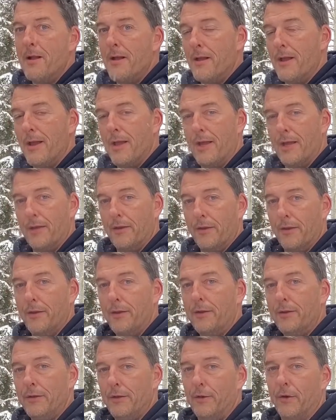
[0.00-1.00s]
and
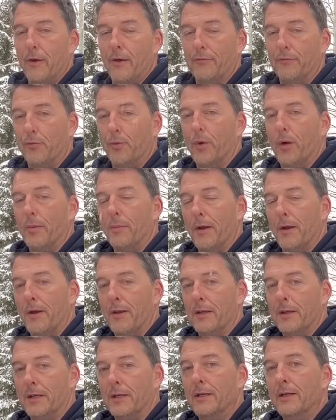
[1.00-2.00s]
you don't have to worry about
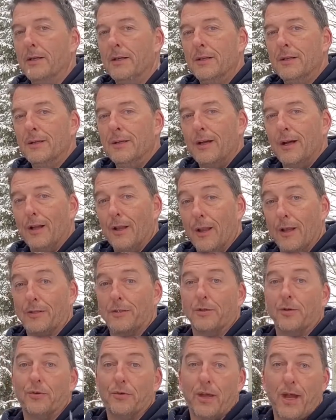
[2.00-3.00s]
any
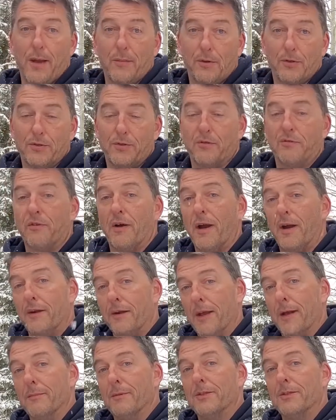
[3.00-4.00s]
electrical damage or fire
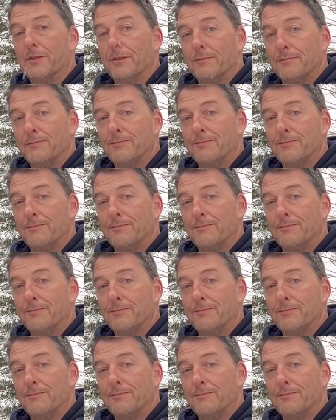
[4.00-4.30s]
damage.